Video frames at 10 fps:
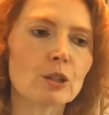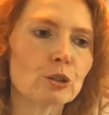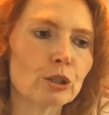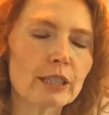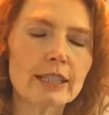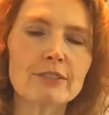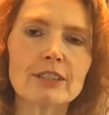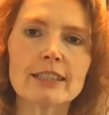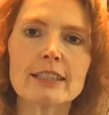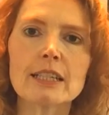look at
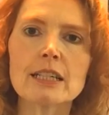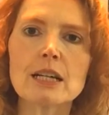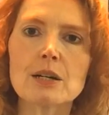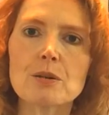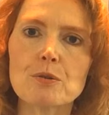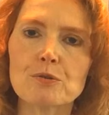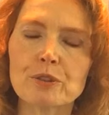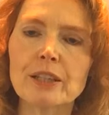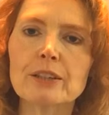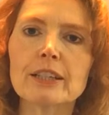everything,
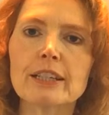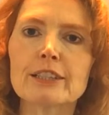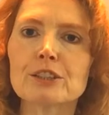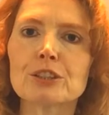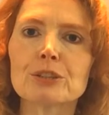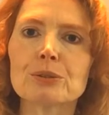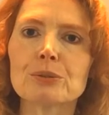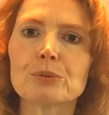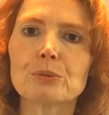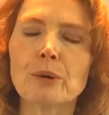feel
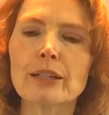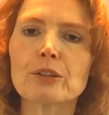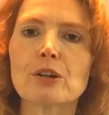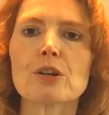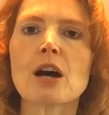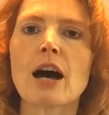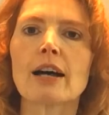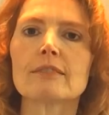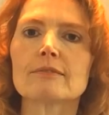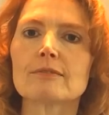into whether or
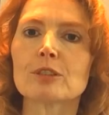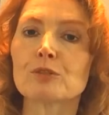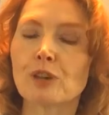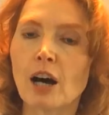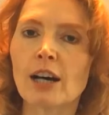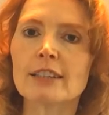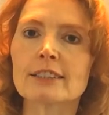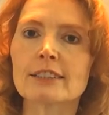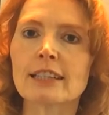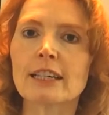not you've
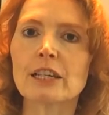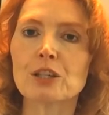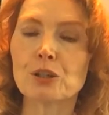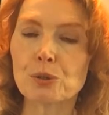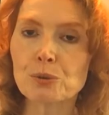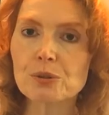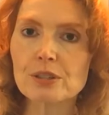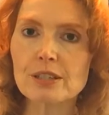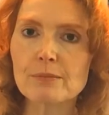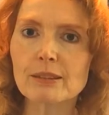honestly used
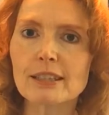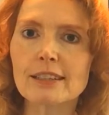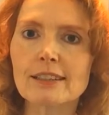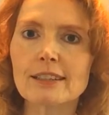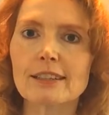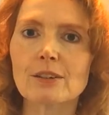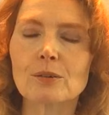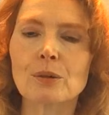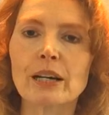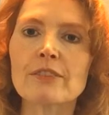something
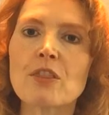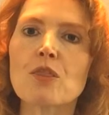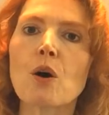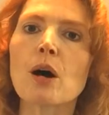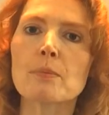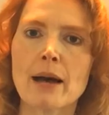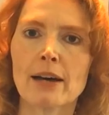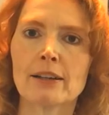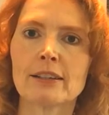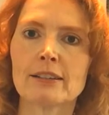or even thought
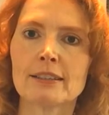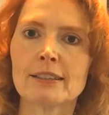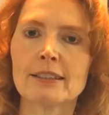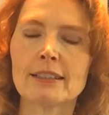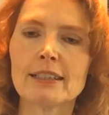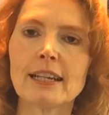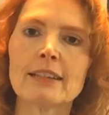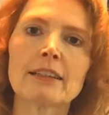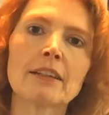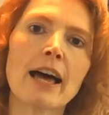about it
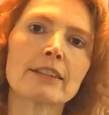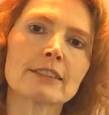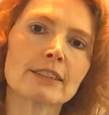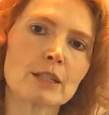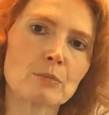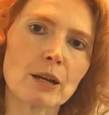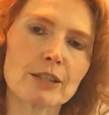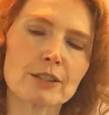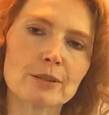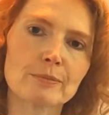in the last 6
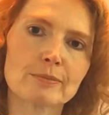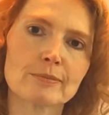months.